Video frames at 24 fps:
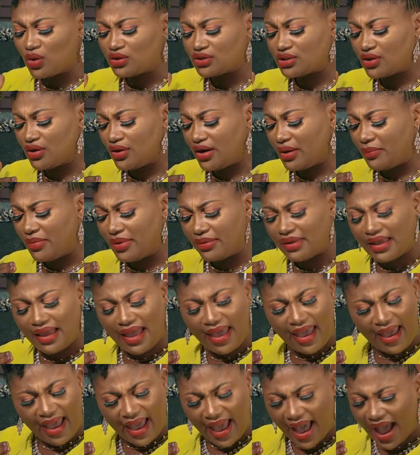what's going to,
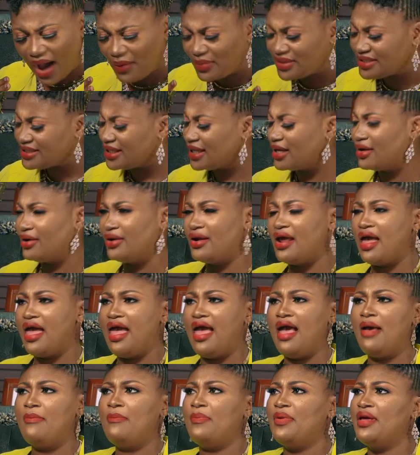how is it going to
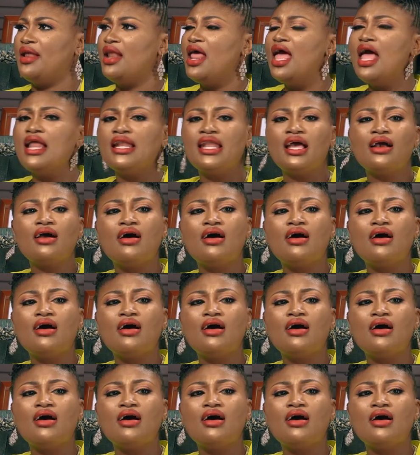happen?